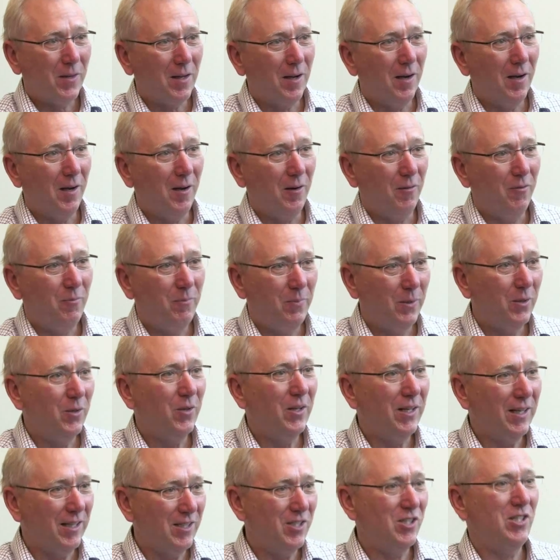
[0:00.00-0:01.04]
of
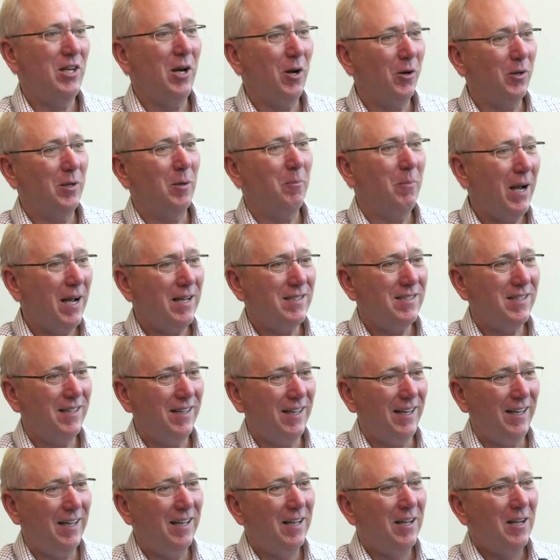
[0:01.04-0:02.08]
building a shared
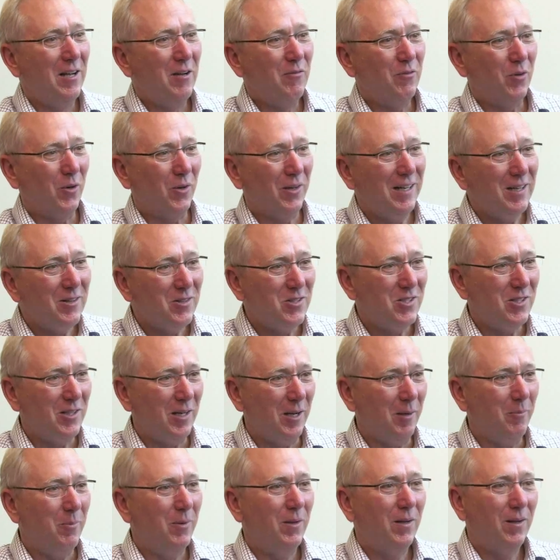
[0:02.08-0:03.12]
capacity for
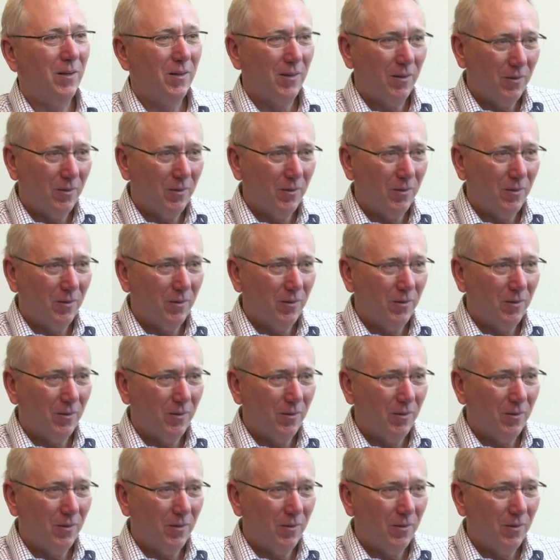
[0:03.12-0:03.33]
leadership